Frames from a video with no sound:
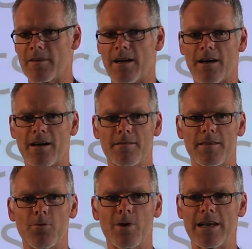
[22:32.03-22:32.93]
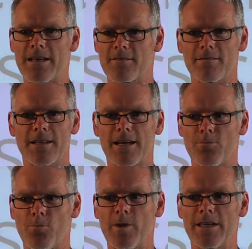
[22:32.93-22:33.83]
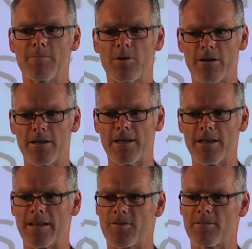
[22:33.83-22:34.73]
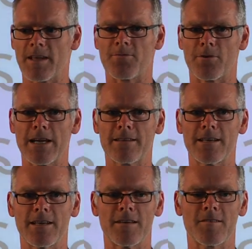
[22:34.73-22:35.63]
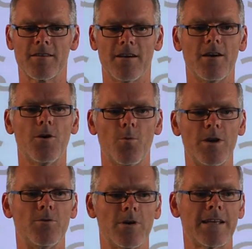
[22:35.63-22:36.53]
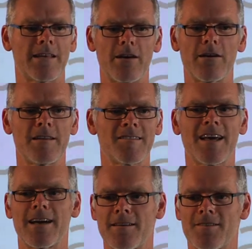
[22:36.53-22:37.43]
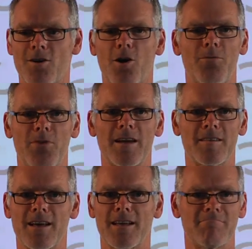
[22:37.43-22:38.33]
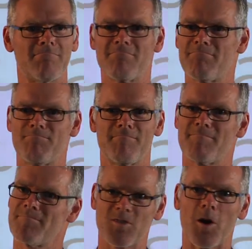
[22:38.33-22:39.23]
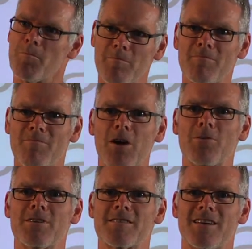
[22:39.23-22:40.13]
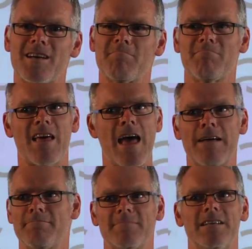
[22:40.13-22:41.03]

I think one lesson that we keep learning and sometimes forgetting is we do get early signs of things that some volunteers say, nah,